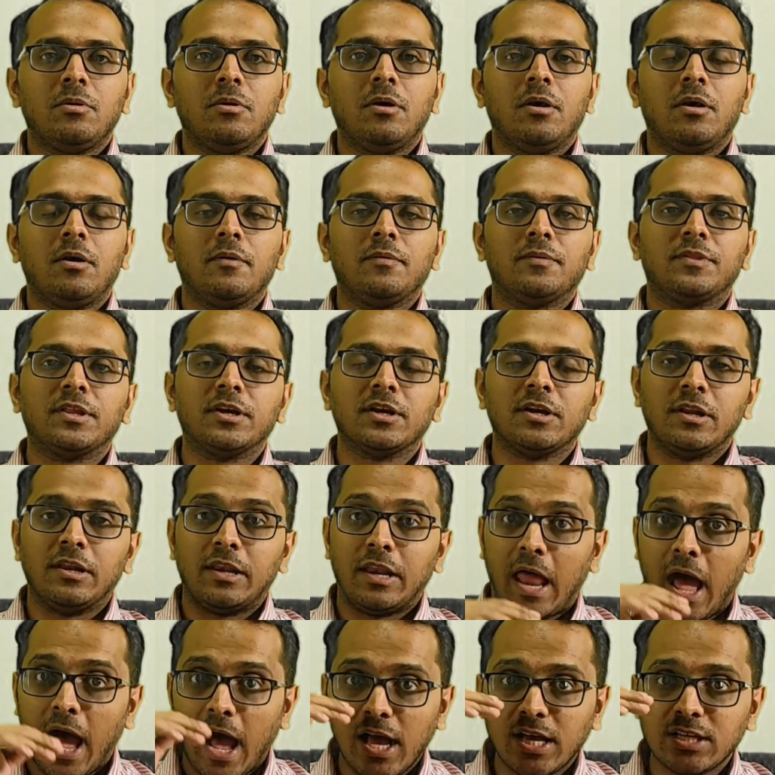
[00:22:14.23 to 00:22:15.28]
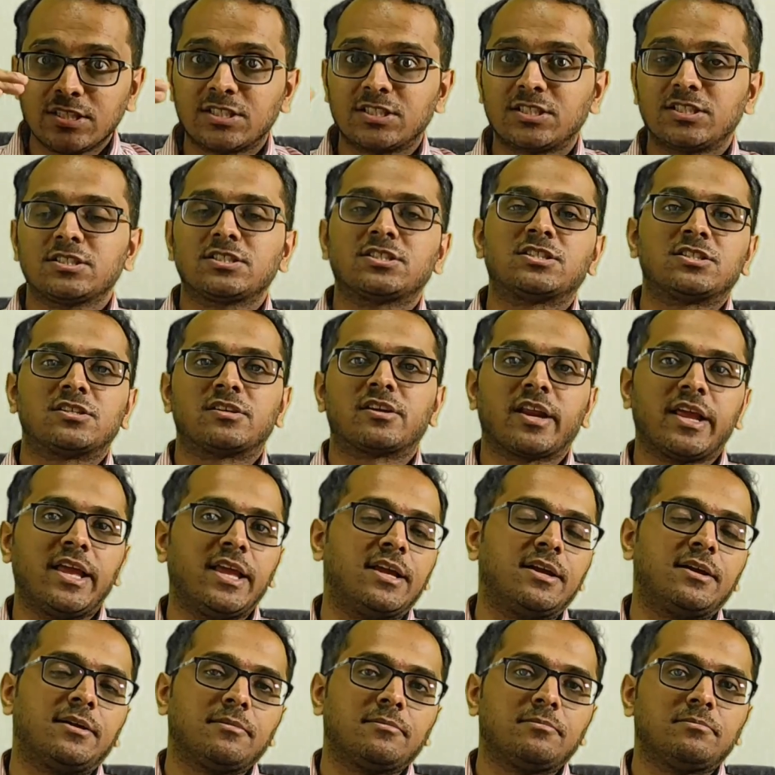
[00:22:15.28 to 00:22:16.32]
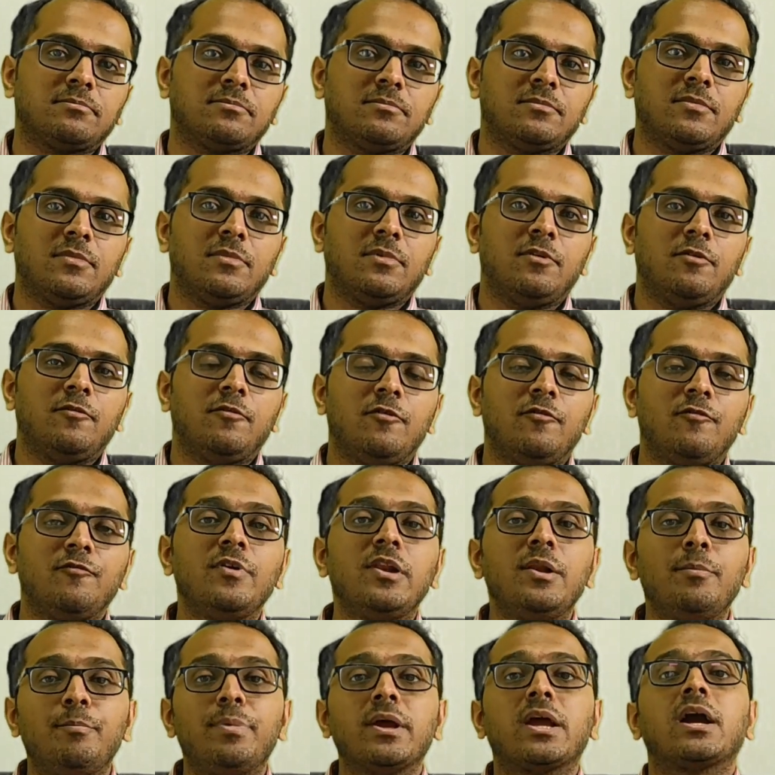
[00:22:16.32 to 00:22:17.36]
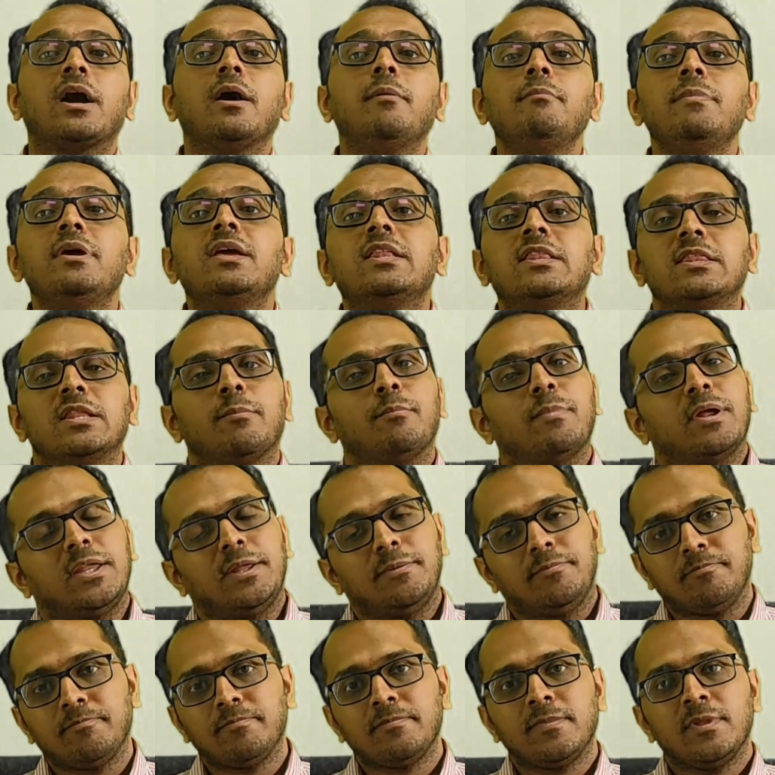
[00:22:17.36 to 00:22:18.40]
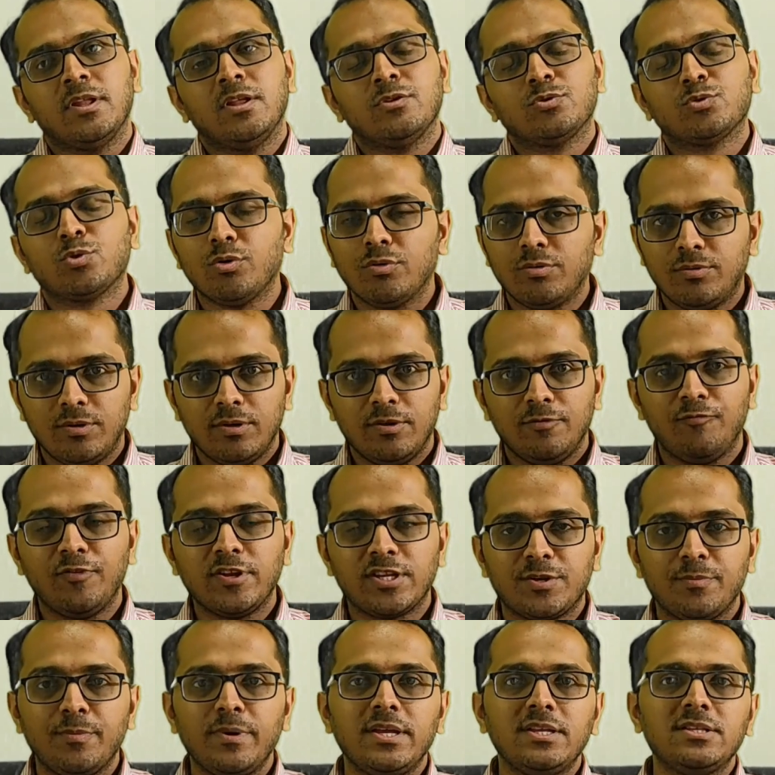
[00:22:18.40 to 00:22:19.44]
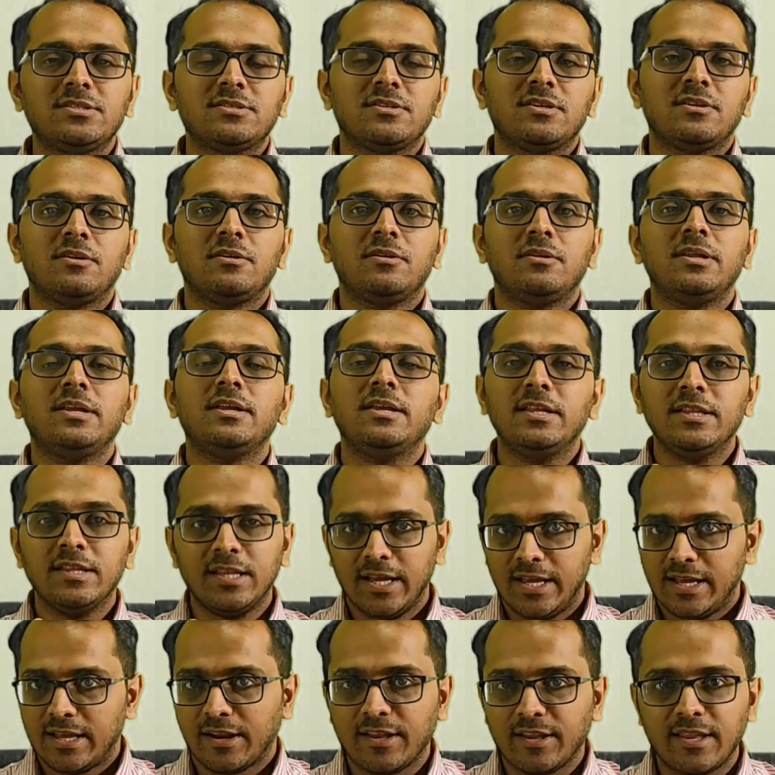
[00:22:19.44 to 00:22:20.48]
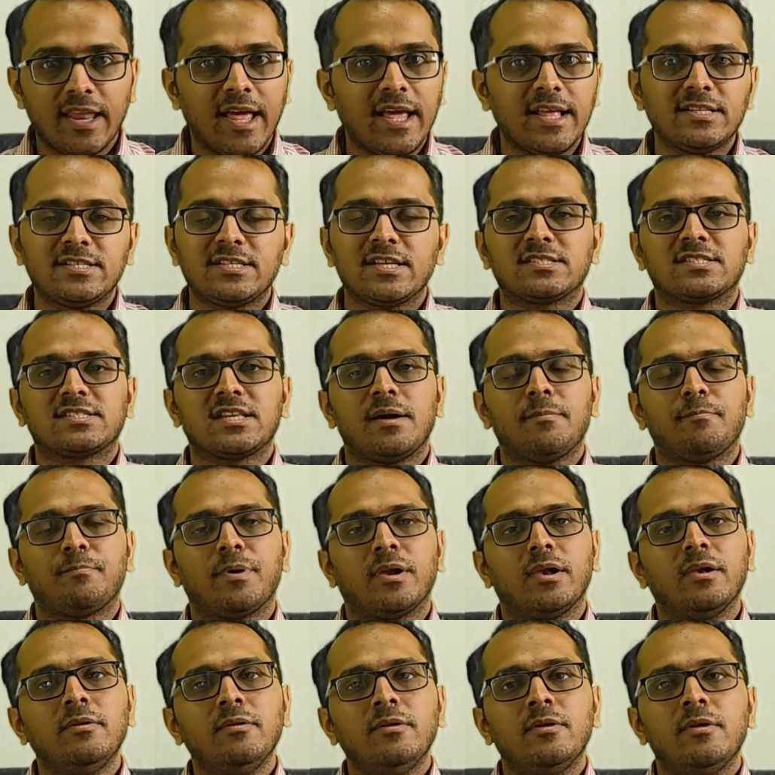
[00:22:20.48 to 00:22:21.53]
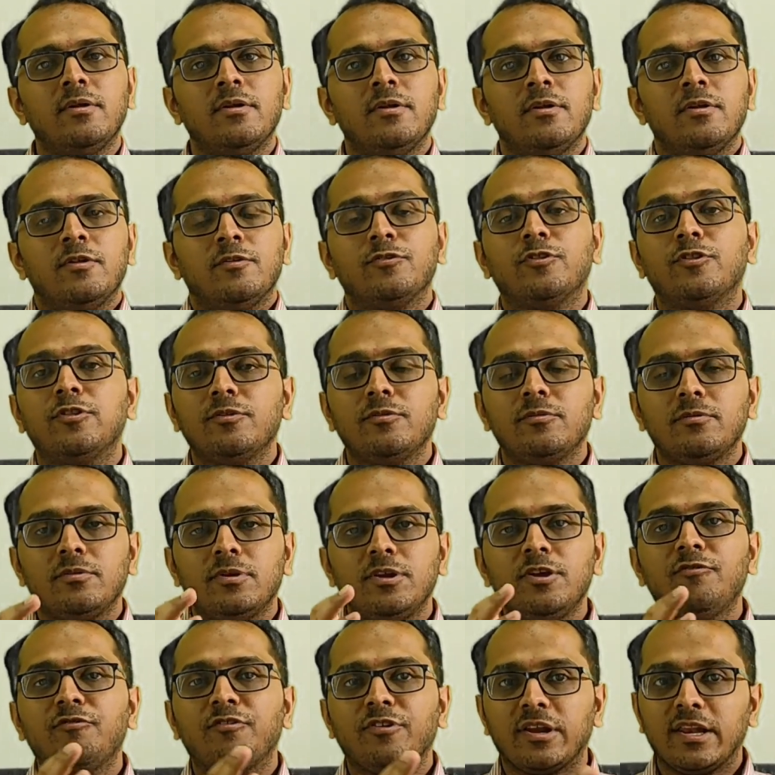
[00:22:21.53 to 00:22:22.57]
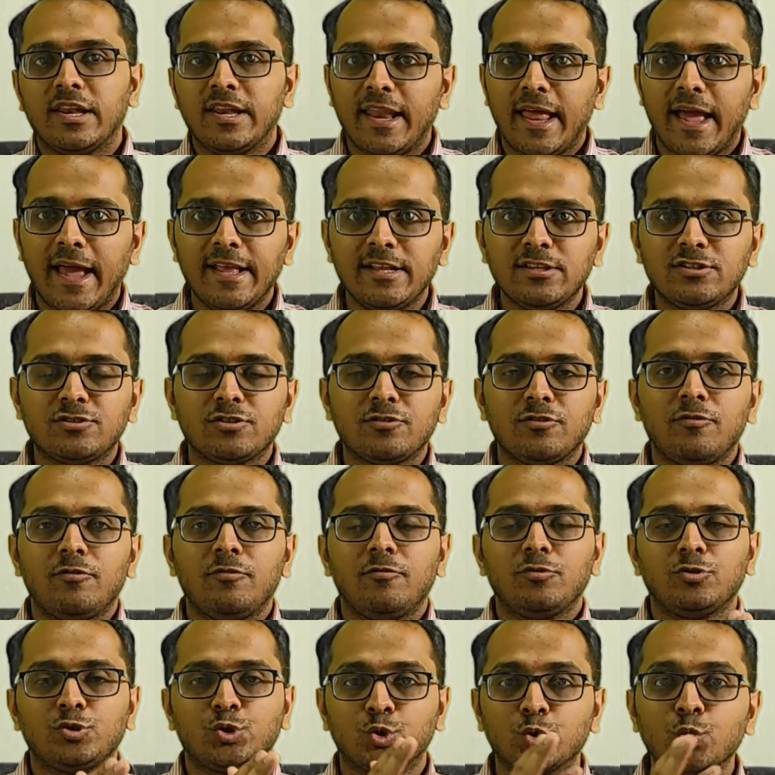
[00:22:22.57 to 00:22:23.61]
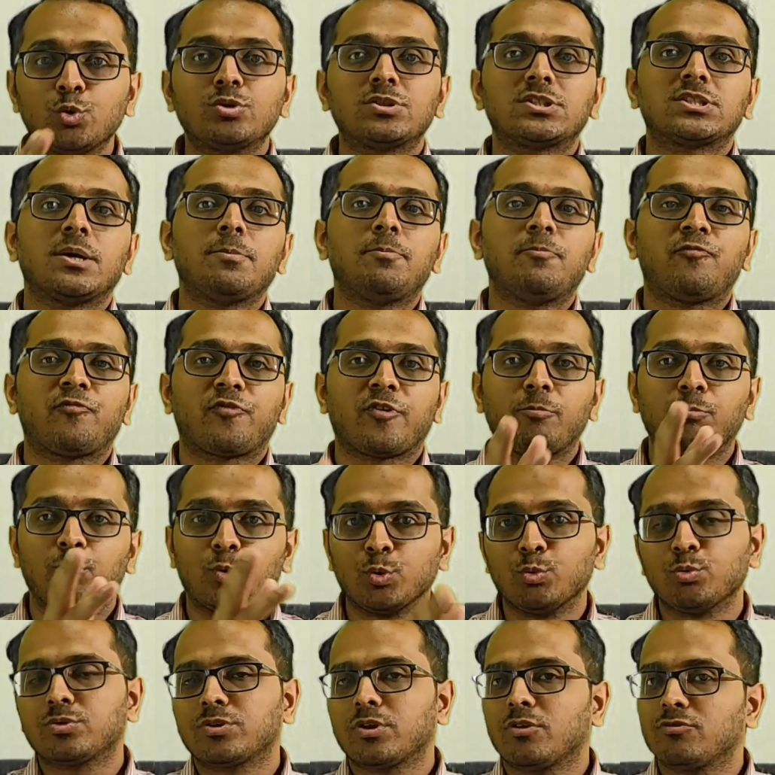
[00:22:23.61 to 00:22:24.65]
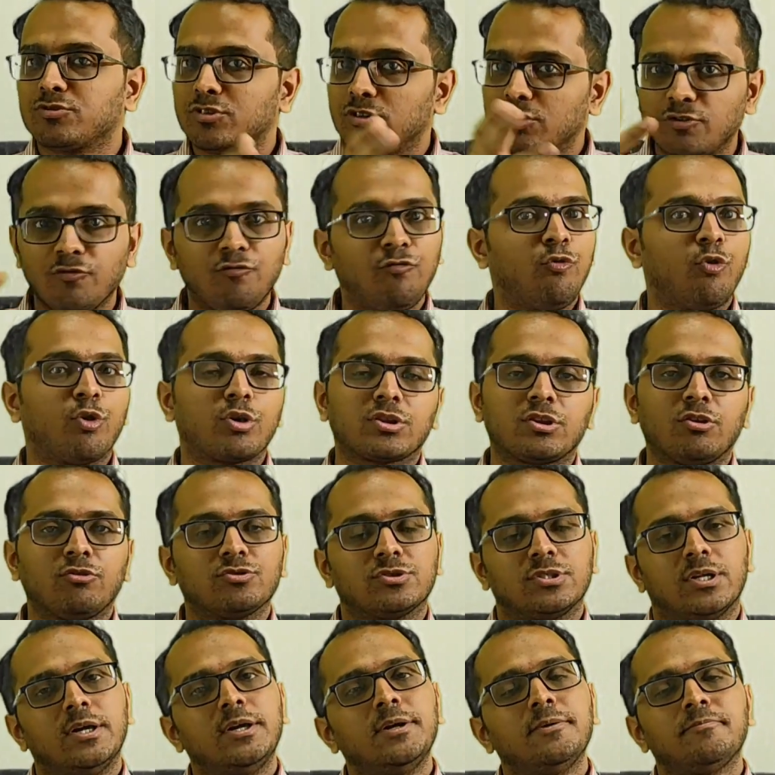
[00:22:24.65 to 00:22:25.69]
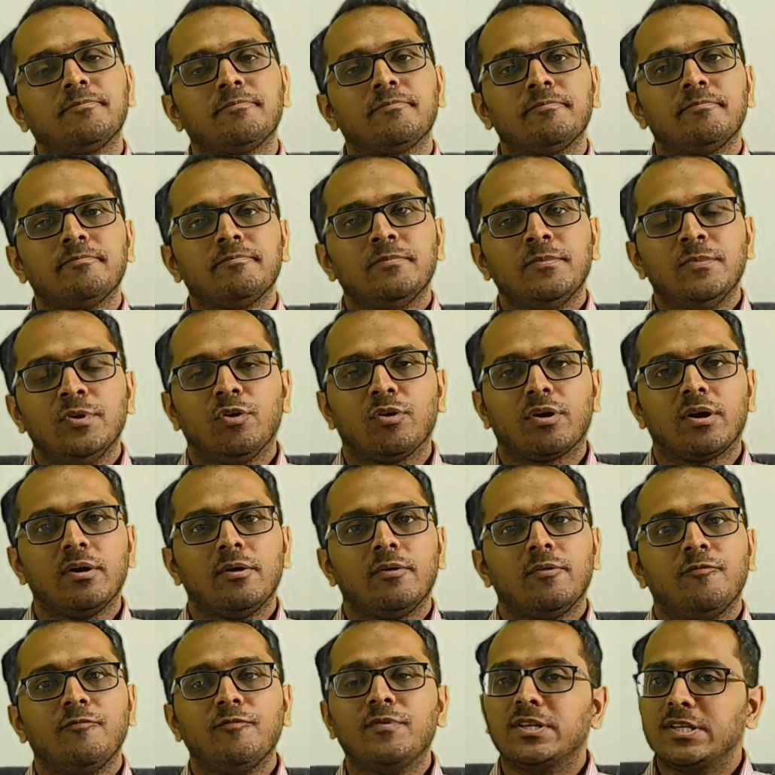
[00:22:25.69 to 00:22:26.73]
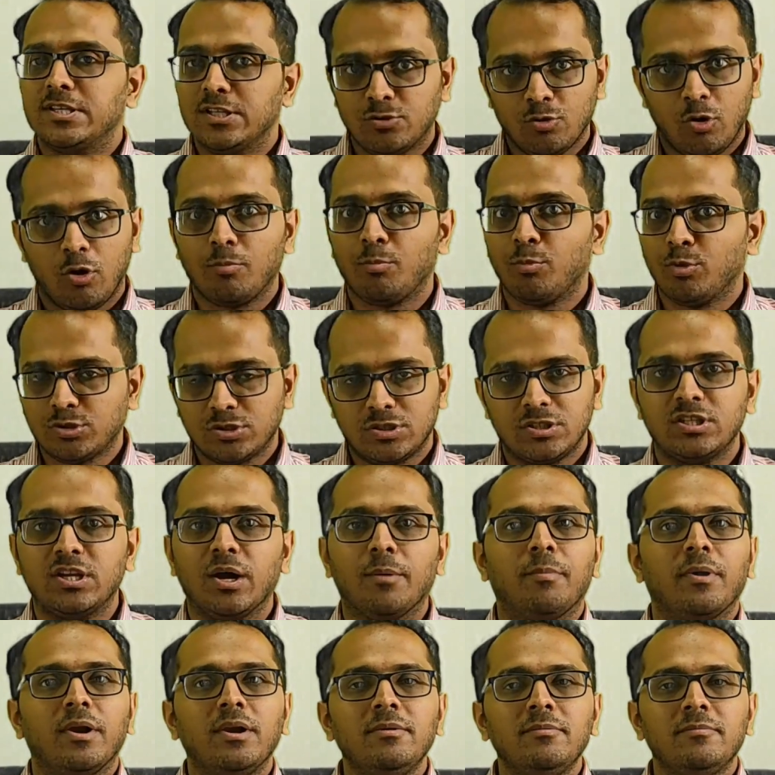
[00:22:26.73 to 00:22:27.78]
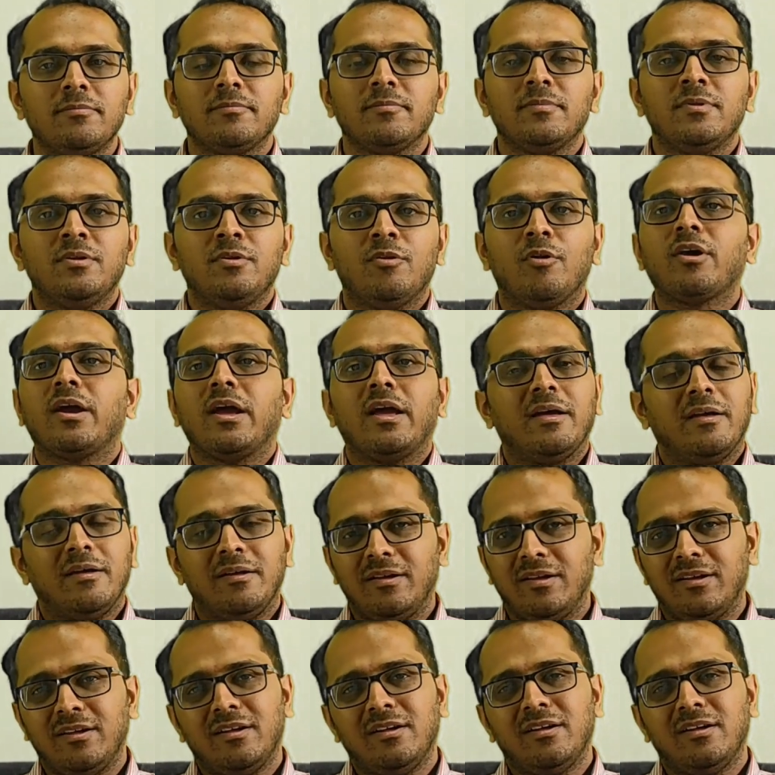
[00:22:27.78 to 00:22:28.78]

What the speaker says: the last strike will become in the money. So which means in the Reliance example, if Reliance shoots up from 2,000 to 4,000, okay, which is almost double, okay,